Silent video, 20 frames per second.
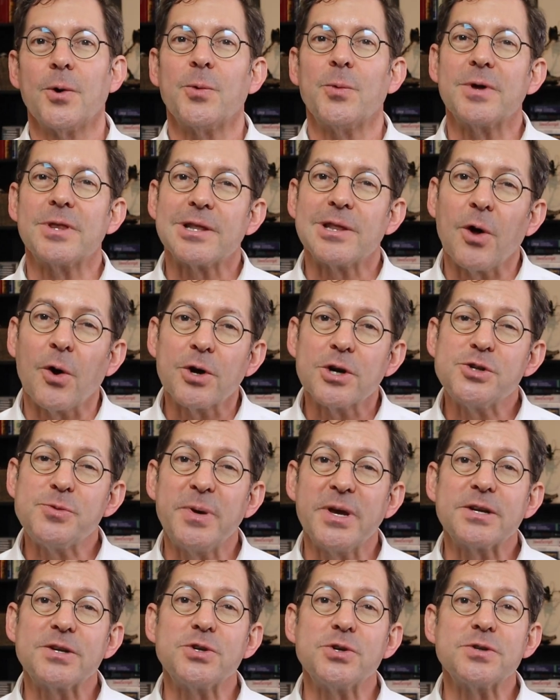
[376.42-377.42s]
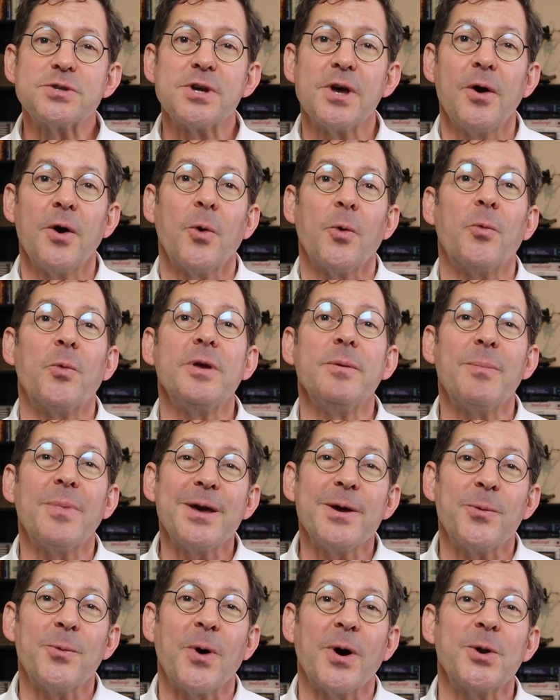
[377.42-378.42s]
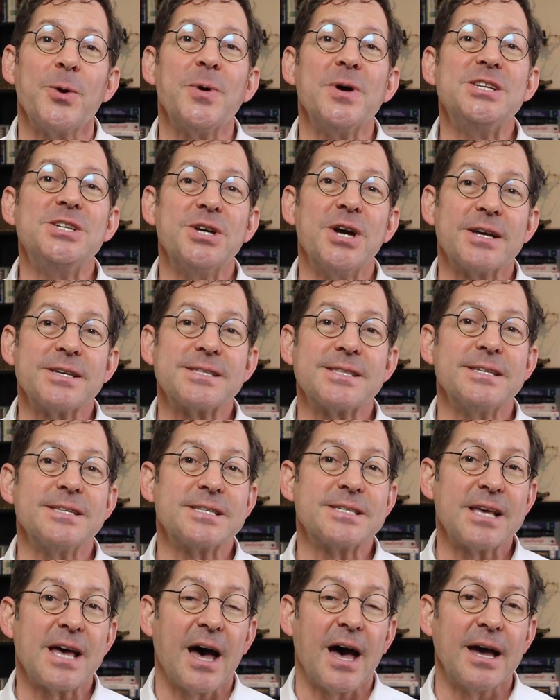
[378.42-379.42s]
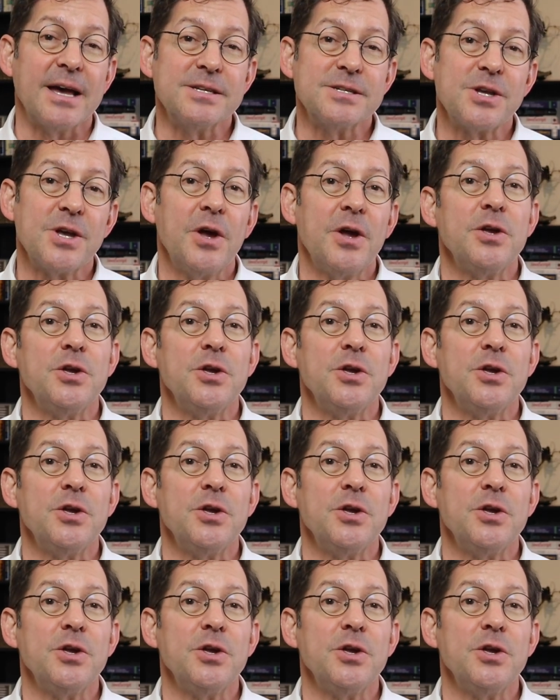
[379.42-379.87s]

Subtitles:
With large pictures, we might want to adjust the size